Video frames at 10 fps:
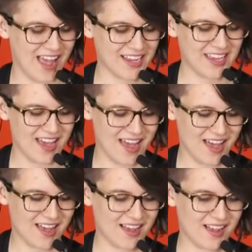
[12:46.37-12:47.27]

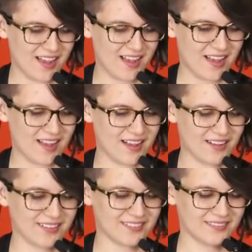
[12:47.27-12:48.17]

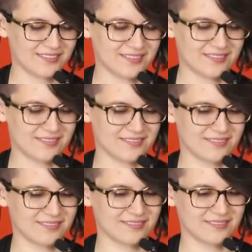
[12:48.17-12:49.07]

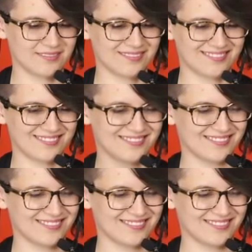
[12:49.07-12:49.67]
(not speaking)